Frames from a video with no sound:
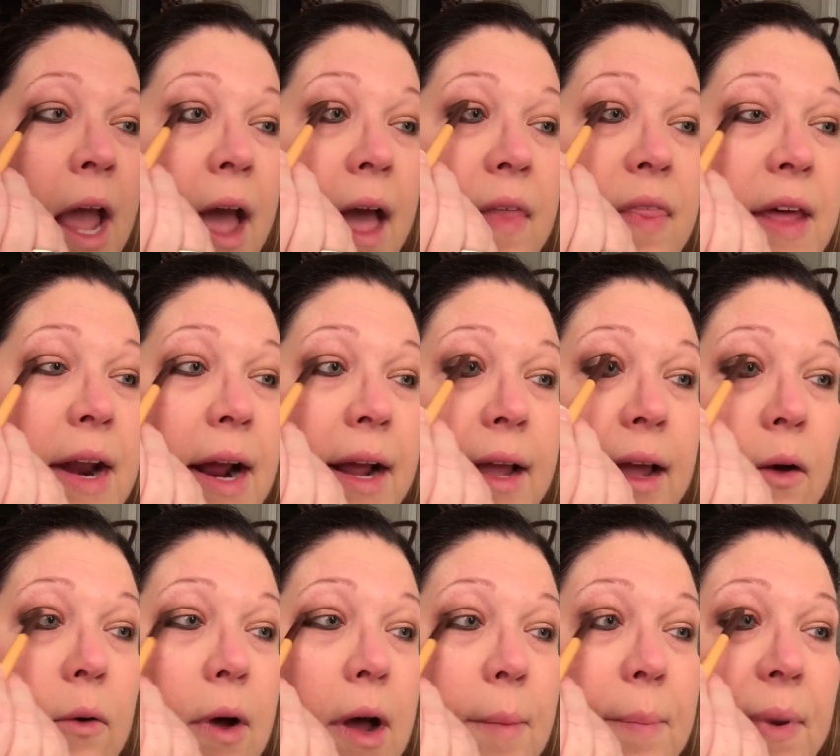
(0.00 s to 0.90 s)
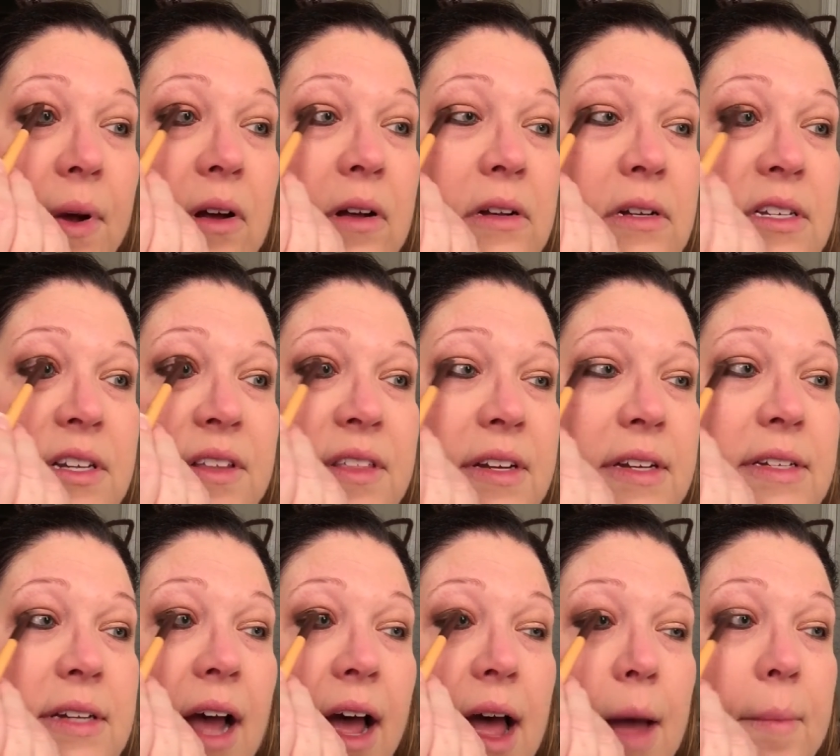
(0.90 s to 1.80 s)
And then I go up onto the
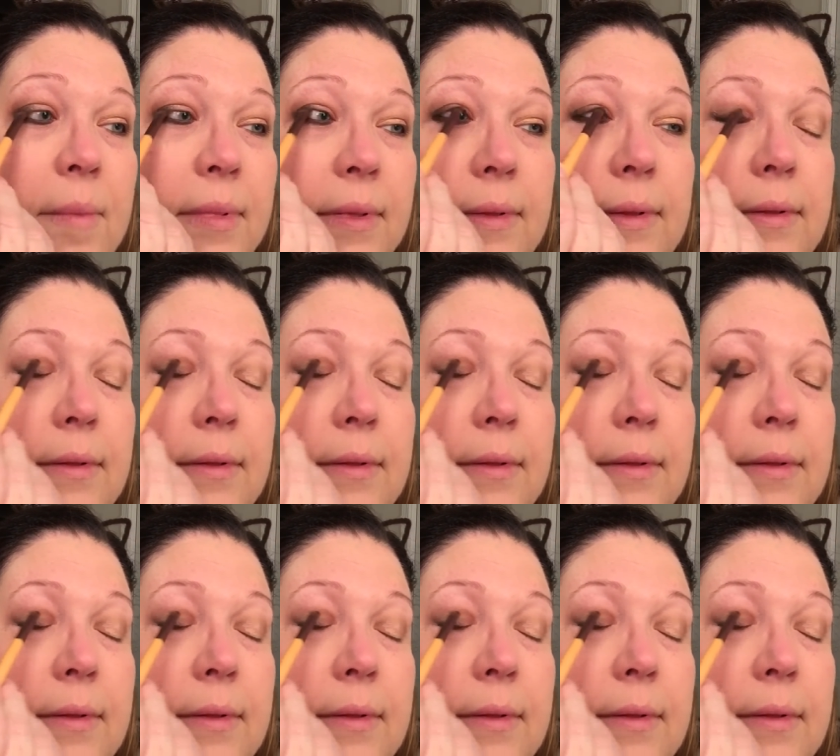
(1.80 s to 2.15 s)
top.